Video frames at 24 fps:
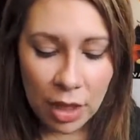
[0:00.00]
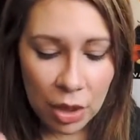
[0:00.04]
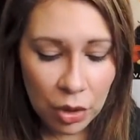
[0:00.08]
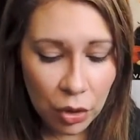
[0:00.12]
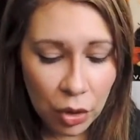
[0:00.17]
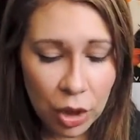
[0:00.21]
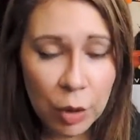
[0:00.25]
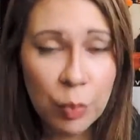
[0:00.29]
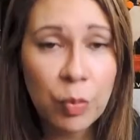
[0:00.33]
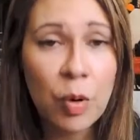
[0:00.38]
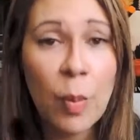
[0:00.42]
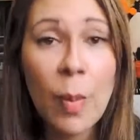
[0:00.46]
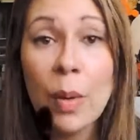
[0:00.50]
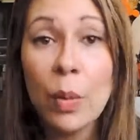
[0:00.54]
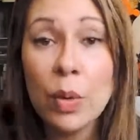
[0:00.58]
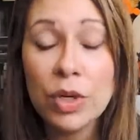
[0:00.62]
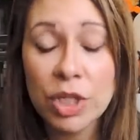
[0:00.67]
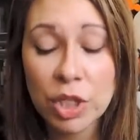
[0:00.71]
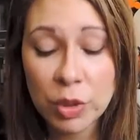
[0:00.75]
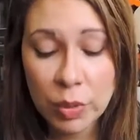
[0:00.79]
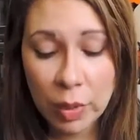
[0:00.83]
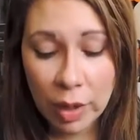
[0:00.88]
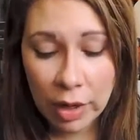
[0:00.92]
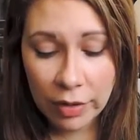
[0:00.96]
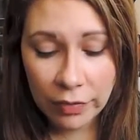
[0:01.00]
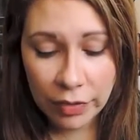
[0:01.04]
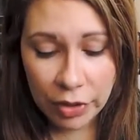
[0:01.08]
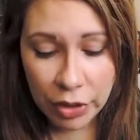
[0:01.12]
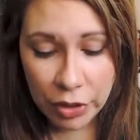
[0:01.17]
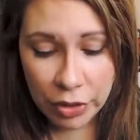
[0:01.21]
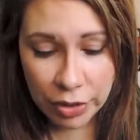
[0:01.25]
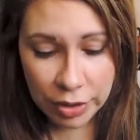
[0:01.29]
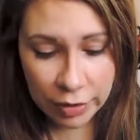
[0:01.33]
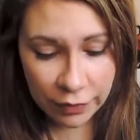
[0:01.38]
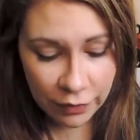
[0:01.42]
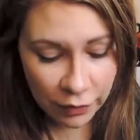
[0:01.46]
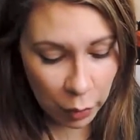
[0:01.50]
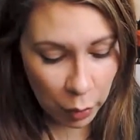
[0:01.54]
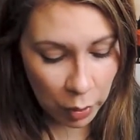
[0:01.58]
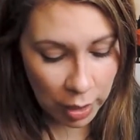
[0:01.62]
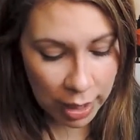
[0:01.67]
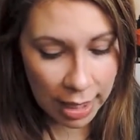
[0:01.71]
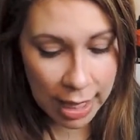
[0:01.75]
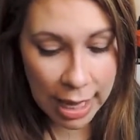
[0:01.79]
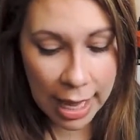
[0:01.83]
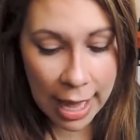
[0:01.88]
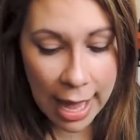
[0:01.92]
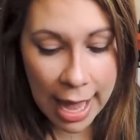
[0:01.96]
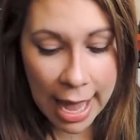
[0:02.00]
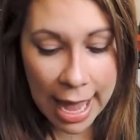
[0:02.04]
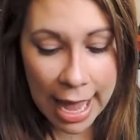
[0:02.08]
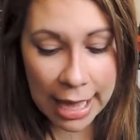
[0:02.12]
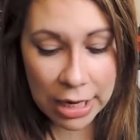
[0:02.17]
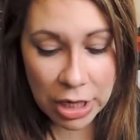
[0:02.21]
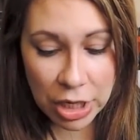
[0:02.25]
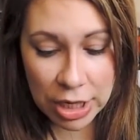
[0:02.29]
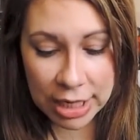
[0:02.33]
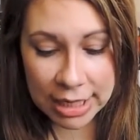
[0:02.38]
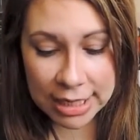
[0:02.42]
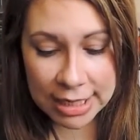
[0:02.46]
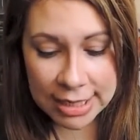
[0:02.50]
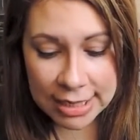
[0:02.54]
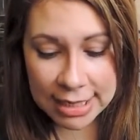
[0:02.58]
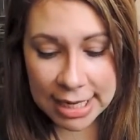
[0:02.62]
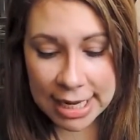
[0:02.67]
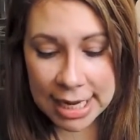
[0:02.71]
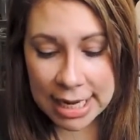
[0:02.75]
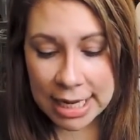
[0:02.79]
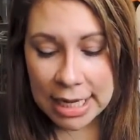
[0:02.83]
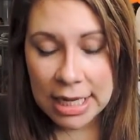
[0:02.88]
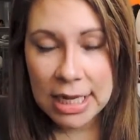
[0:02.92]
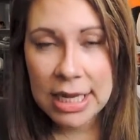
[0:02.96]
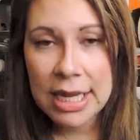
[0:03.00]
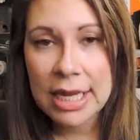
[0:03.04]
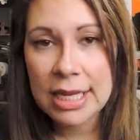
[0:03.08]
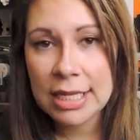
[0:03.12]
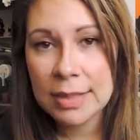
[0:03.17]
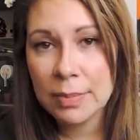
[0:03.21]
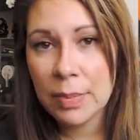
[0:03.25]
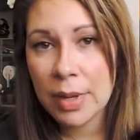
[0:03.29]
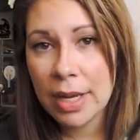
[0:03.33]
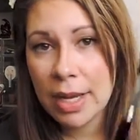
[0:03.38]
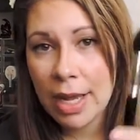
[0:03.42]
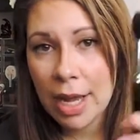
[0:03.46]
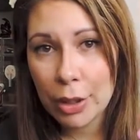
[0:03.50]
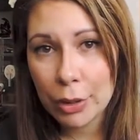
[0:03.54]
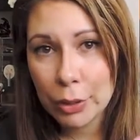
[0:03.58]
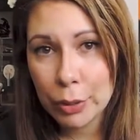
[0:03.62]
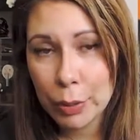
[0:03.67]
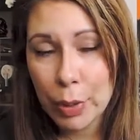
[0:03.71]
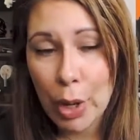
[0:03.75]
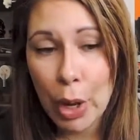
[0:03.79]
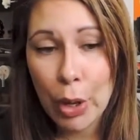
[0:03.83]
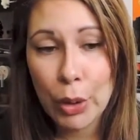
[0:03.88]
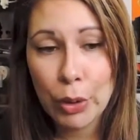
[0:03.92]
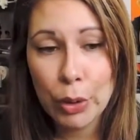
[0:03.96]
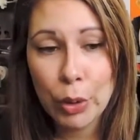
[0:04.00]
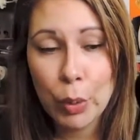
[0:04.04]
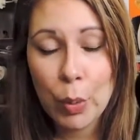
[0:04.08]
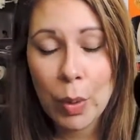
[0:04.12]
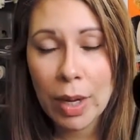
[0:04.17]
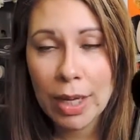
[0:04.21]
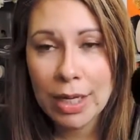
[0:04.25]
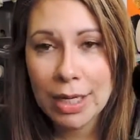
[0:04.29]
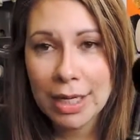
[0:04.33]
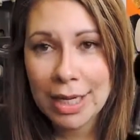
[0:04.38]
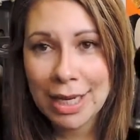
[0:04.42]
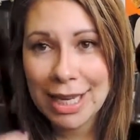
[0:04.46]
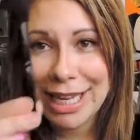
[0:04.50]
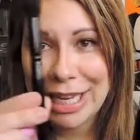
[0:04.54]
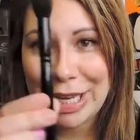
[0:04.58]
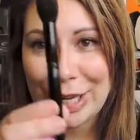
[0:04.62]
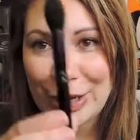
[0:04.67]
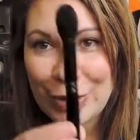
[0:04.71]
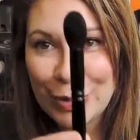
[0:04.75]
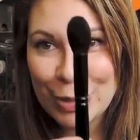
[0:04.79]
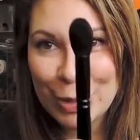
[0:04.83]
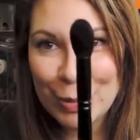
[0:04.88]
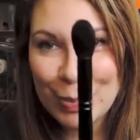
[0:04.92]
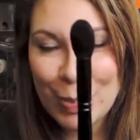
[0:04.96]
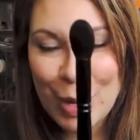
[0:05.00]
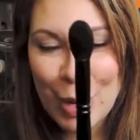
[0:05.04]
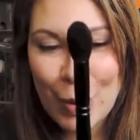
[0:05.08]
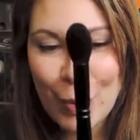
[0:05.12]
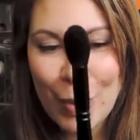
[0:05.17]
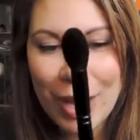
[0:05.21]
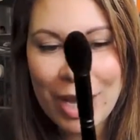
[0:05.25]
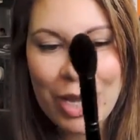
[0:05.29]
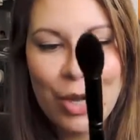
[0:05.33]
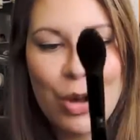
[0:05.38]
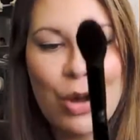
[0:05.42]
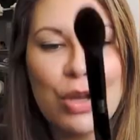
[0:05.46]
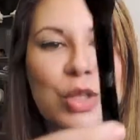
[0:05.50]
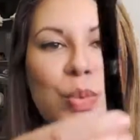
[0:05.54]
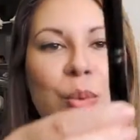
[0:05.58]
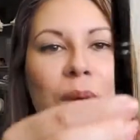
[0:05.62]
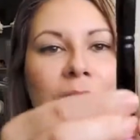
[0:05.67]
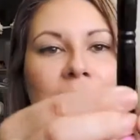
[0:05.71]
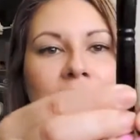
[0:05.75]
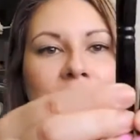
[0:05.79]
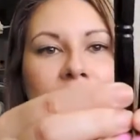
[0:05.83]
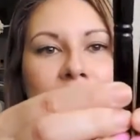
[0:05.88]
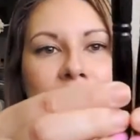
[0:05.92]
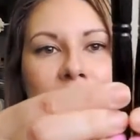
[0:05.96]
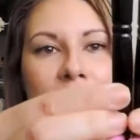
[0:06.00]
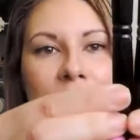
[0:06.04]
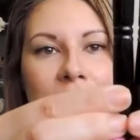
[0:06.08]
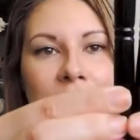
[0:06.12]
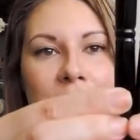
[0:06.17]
Not a problem, which is what I've used it for. And you can see, here's my Haku Hodu one, here is my Goss one.